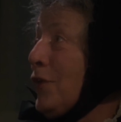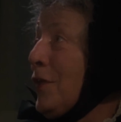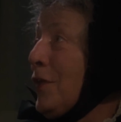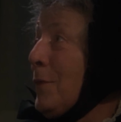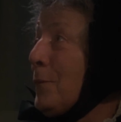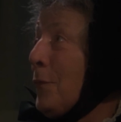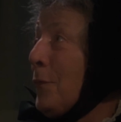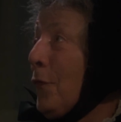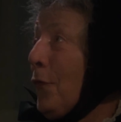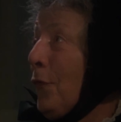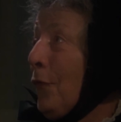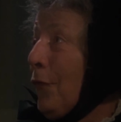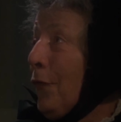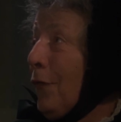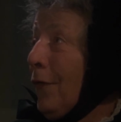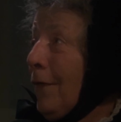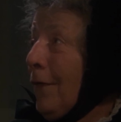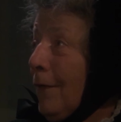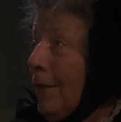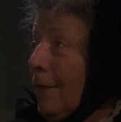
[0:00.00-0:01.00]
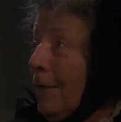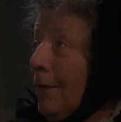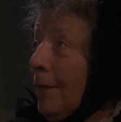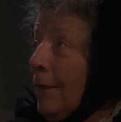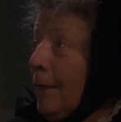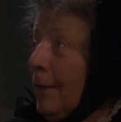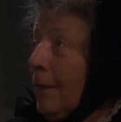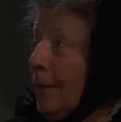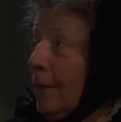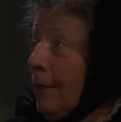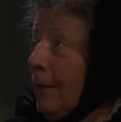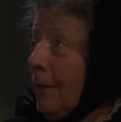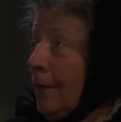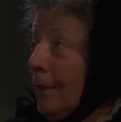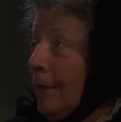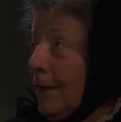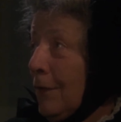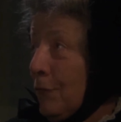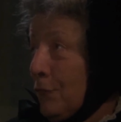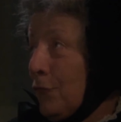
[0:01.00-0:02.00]
and Eleanor Clark,
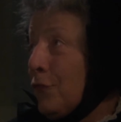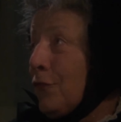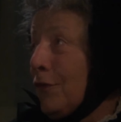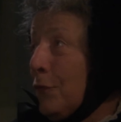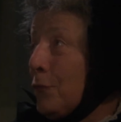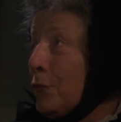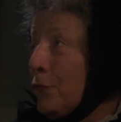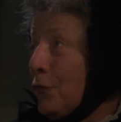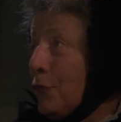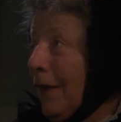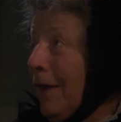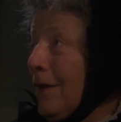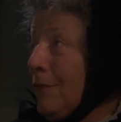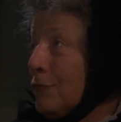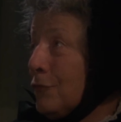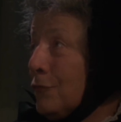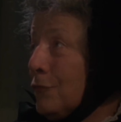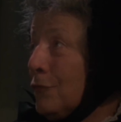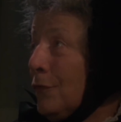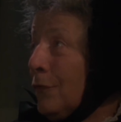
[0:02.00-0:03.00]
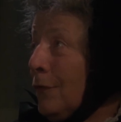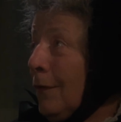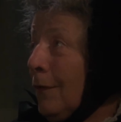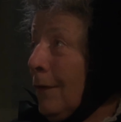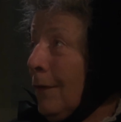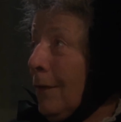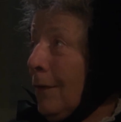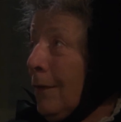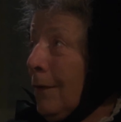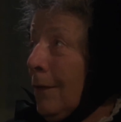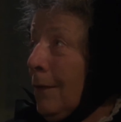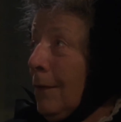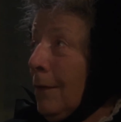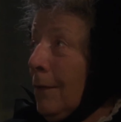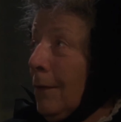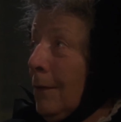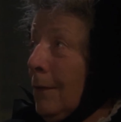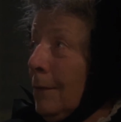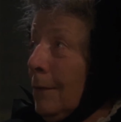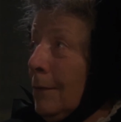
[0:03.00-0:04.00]
through the day experienced the
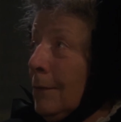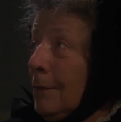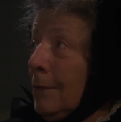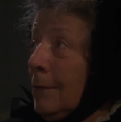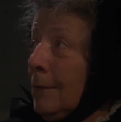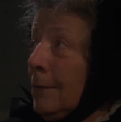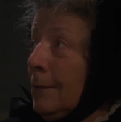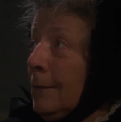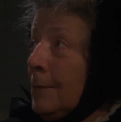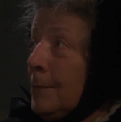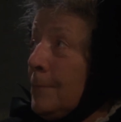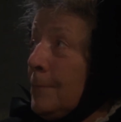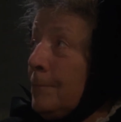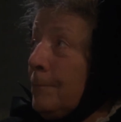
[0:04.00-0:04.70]
kindness of